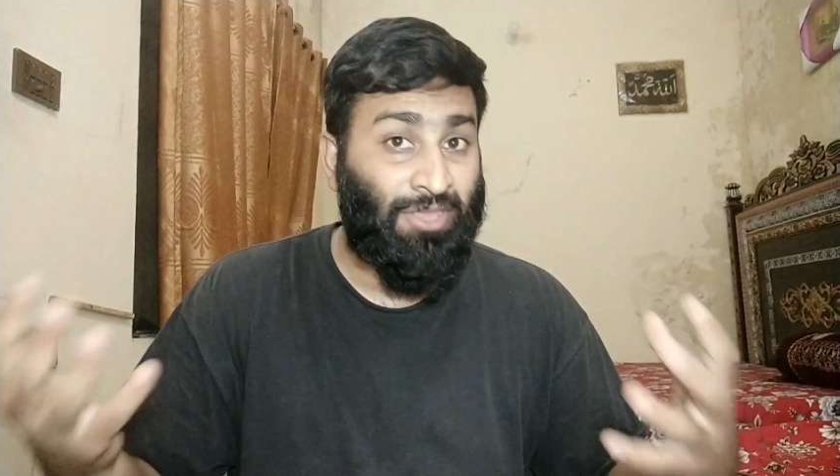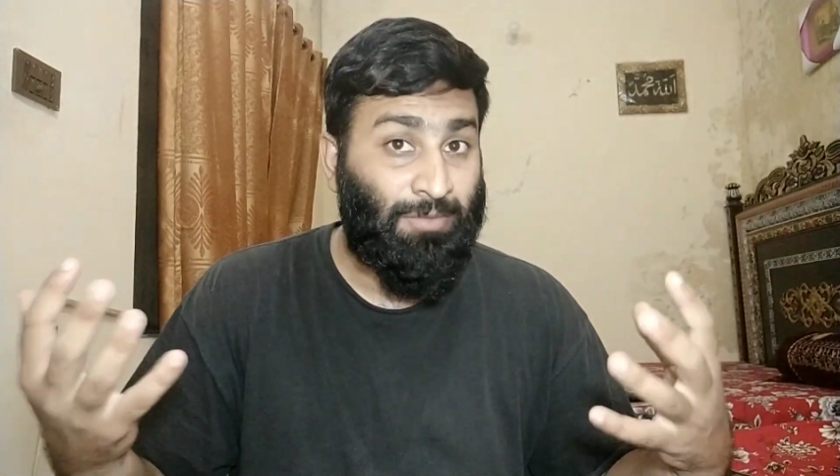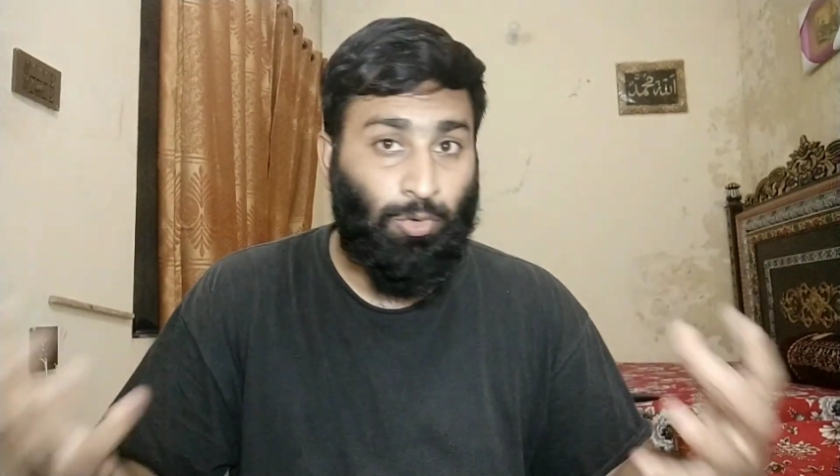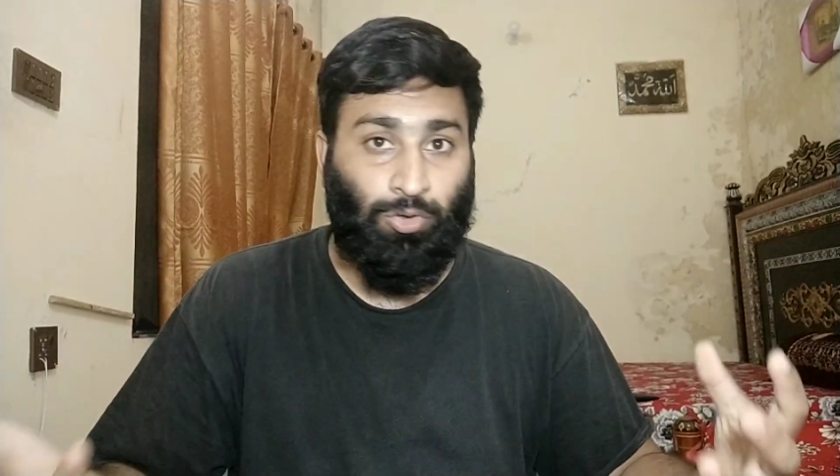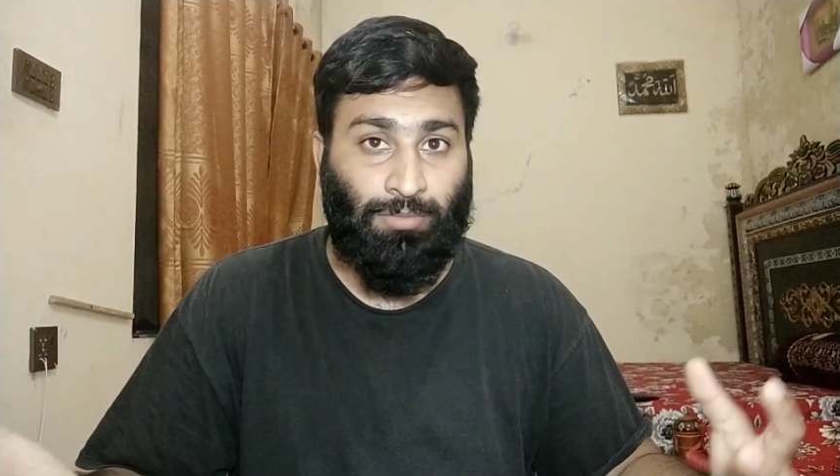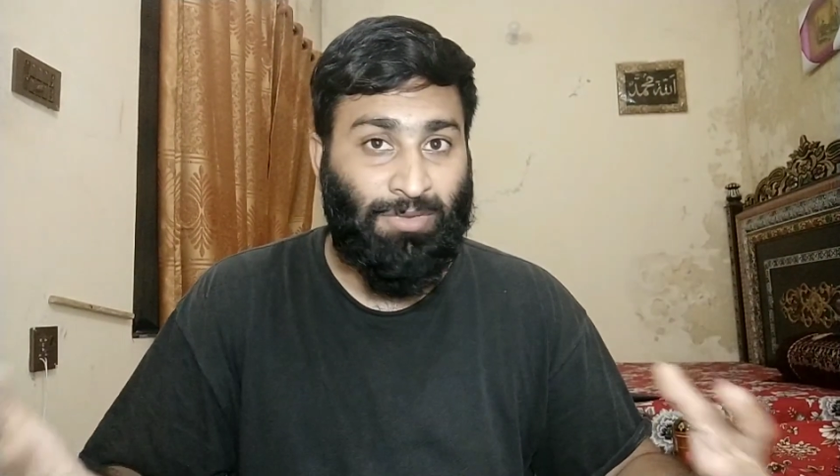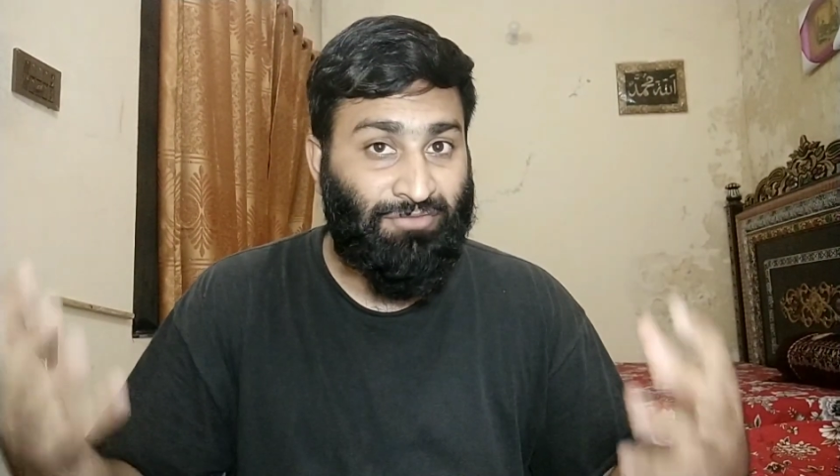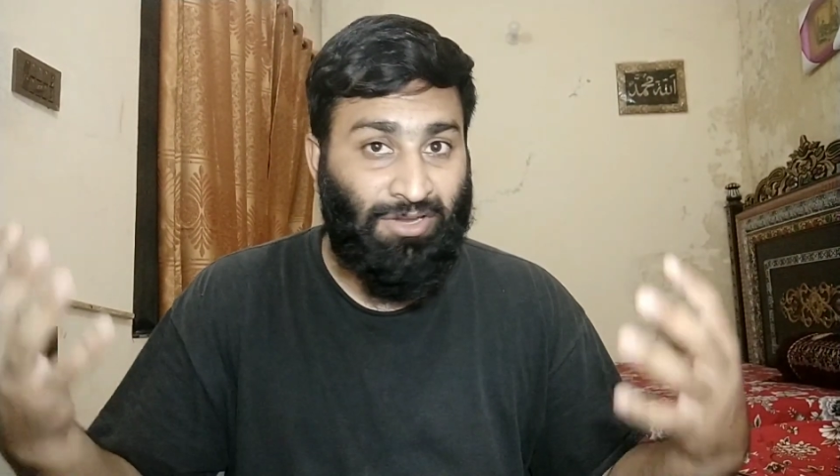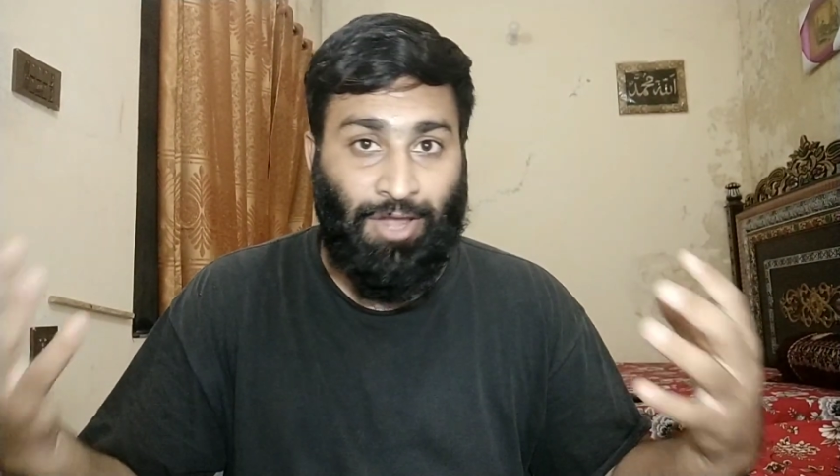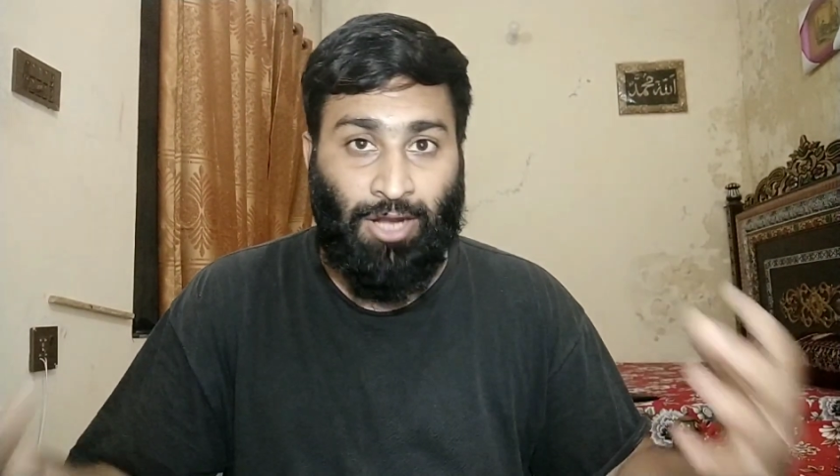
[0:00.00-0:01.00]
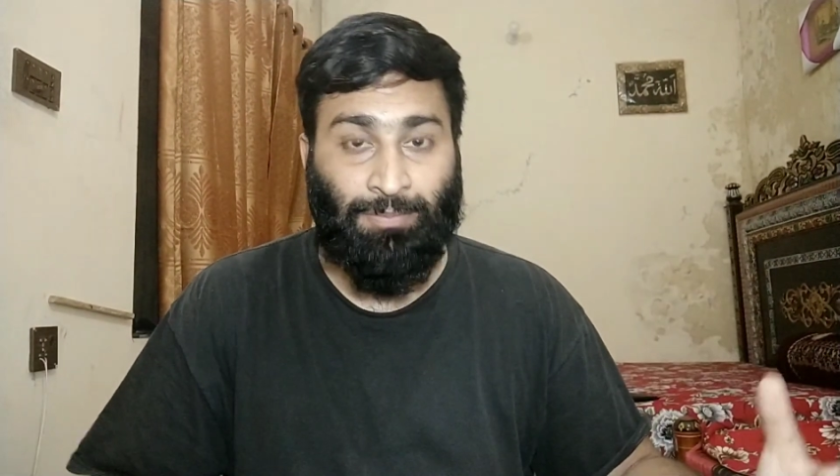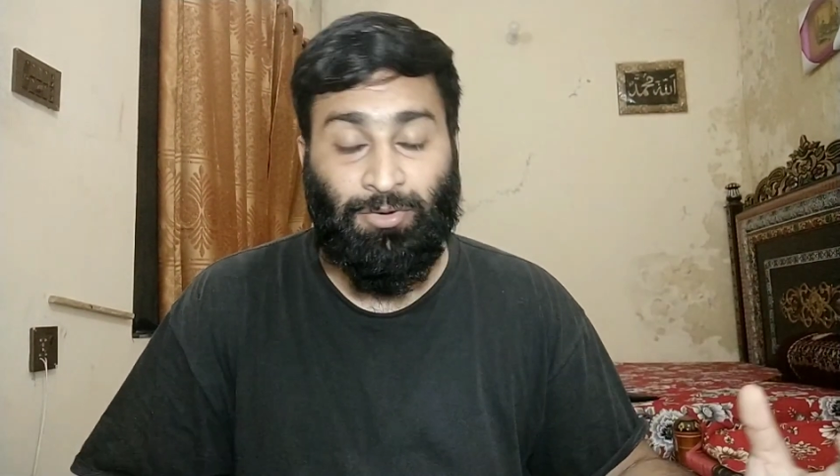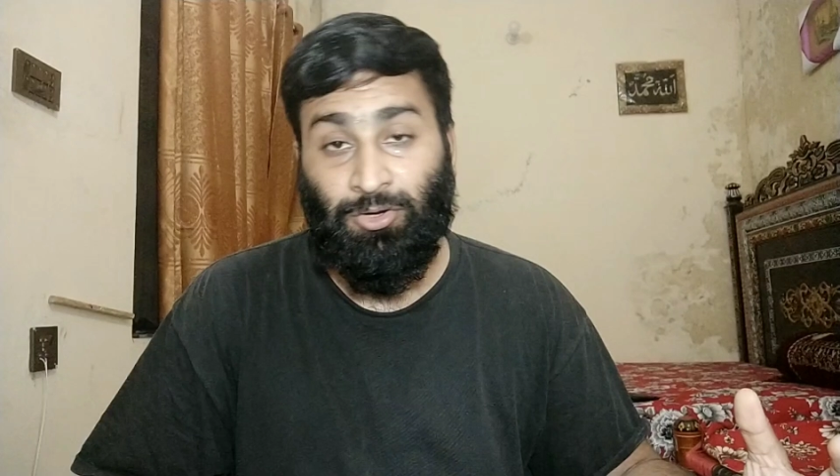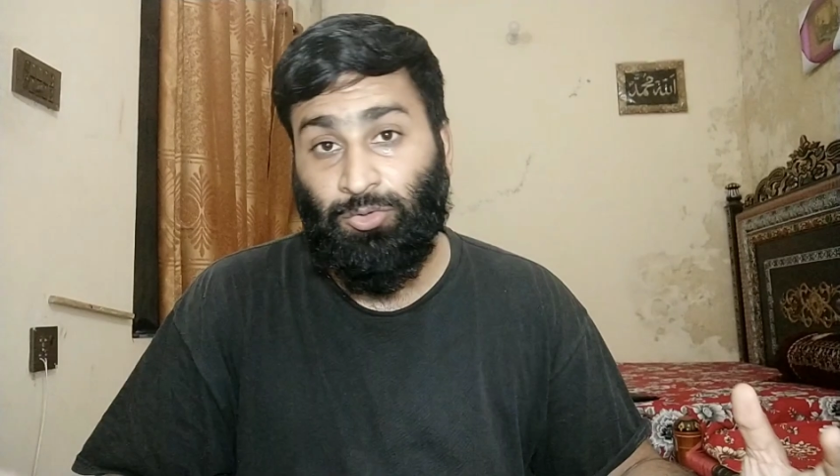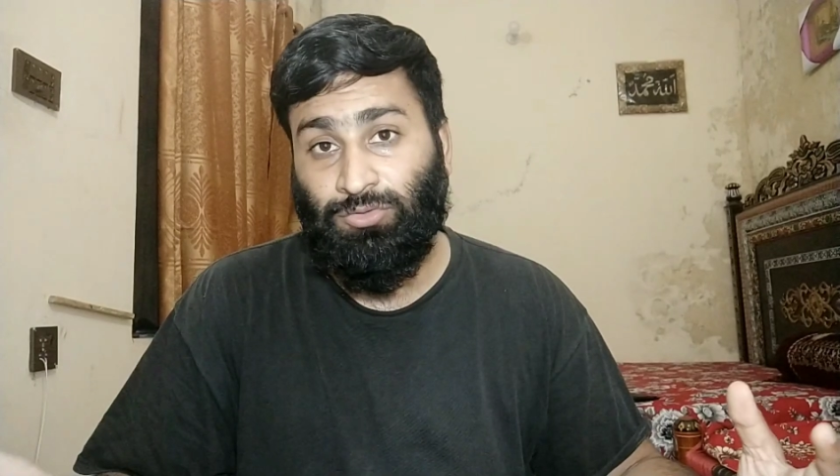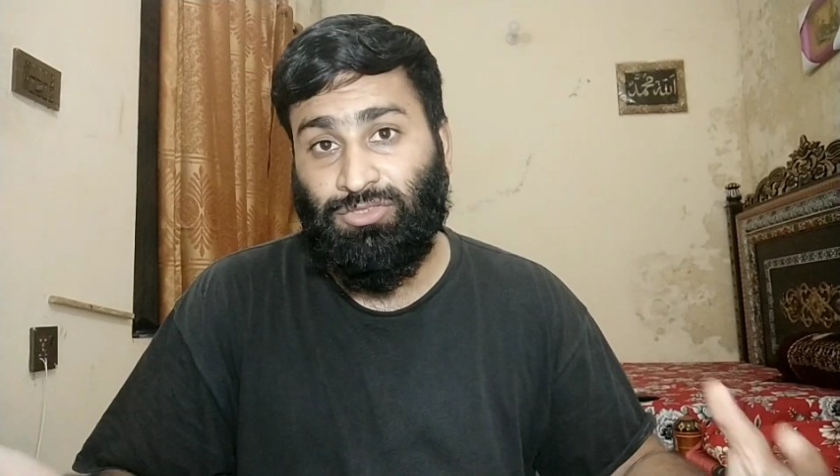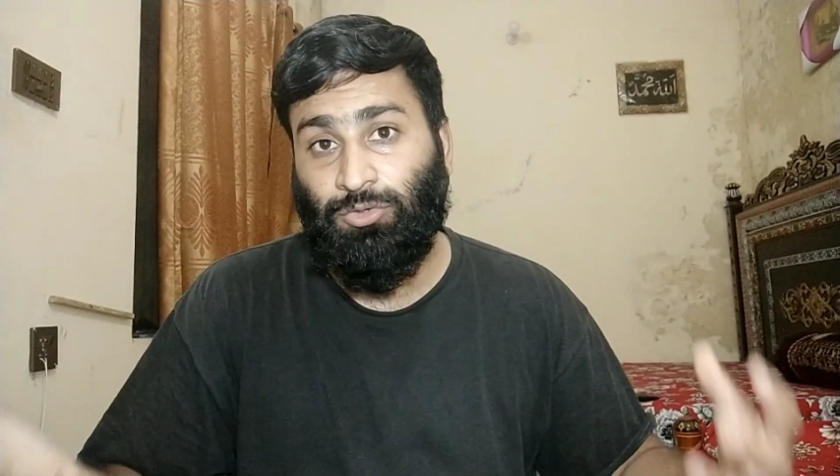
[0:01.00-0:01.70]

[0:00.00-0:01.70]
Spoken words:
hemoglobin will not produce